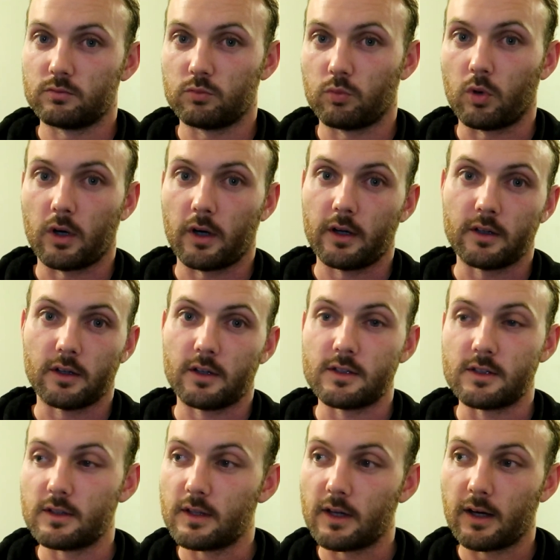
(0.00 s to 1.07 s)
why I
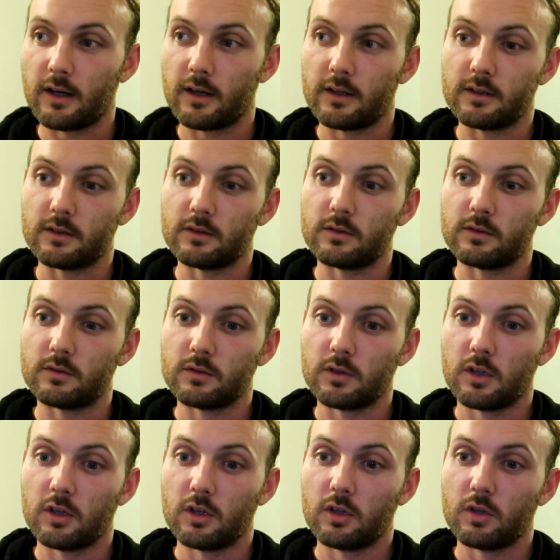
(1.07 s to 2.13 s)
did that, and
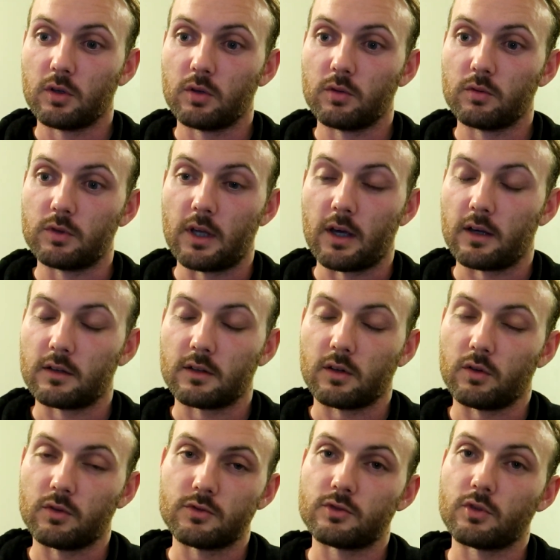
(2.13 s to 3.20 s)
yeah,
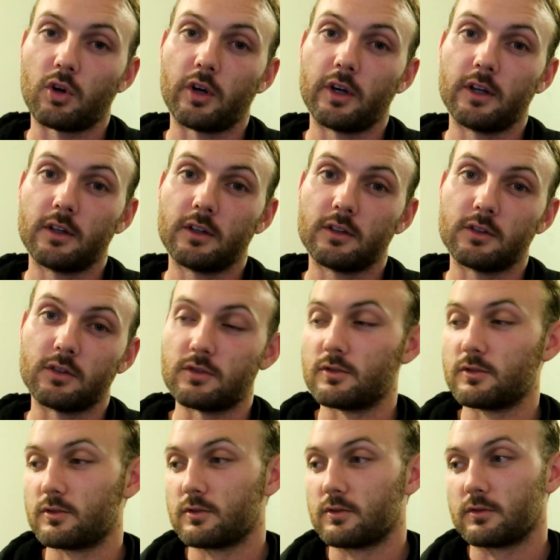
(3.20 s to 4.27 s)
I was sorry,
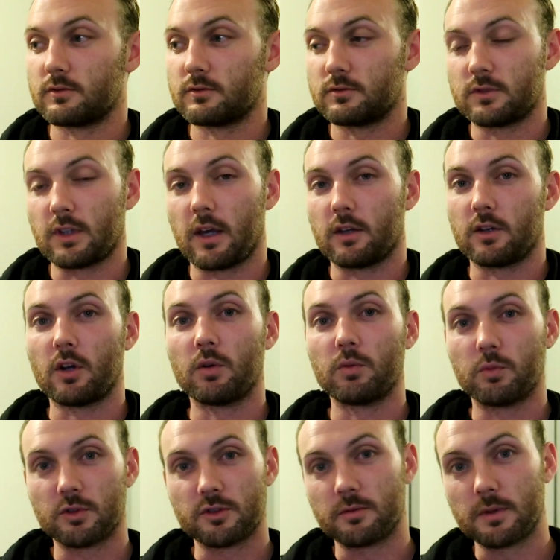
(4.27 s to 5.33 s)
because yeah, no
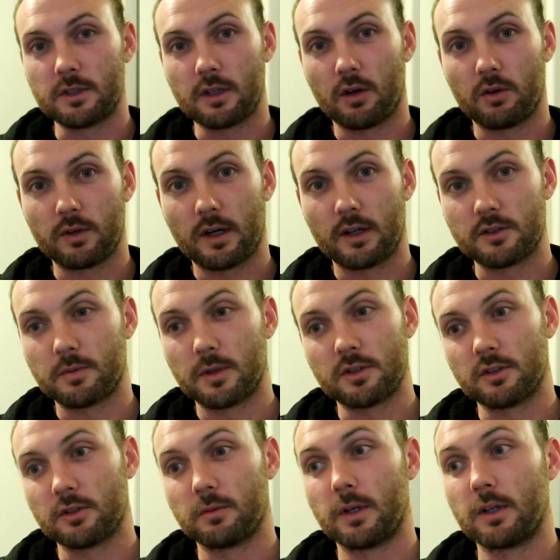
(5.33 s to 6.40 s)
one wants to be yelled at,
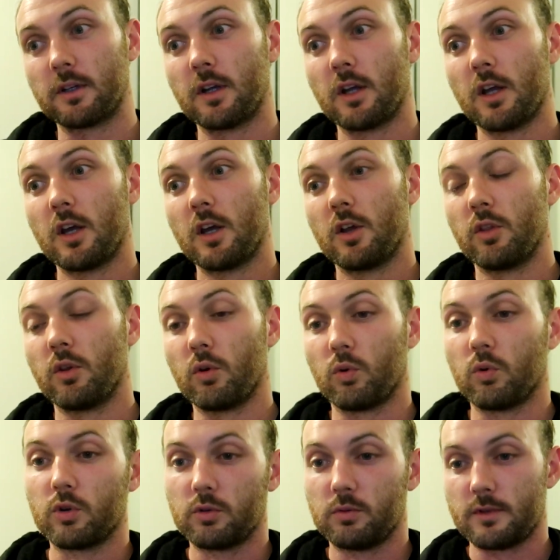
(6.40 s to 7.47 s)
especially when the
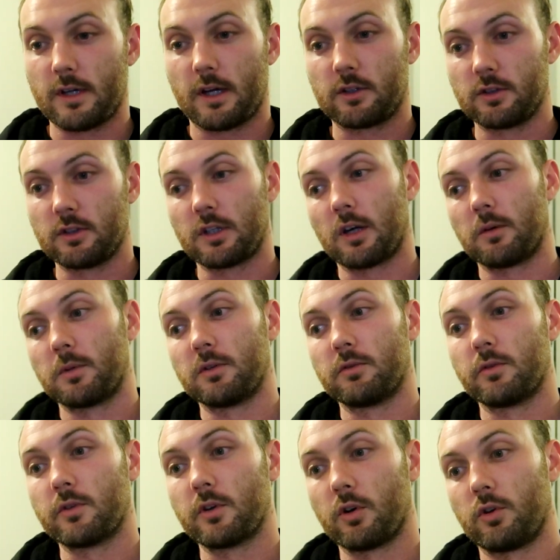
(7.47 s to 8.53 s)
order was actually coming
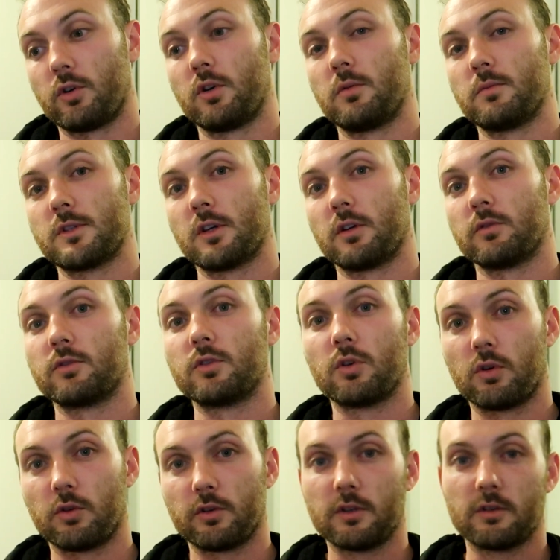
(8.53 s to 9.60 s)
from the owner himself,
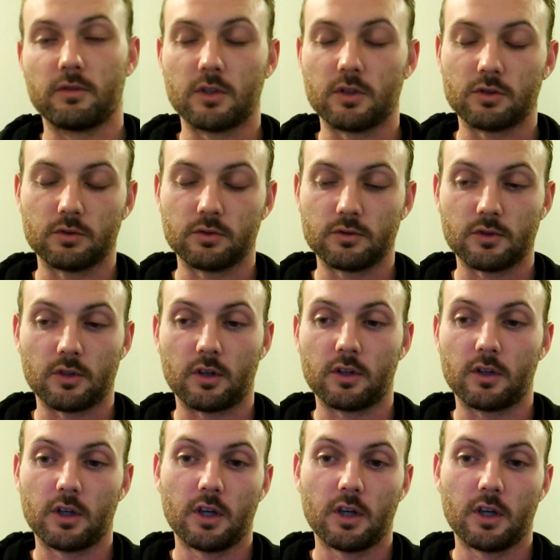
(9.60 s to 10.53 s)
not the officials. So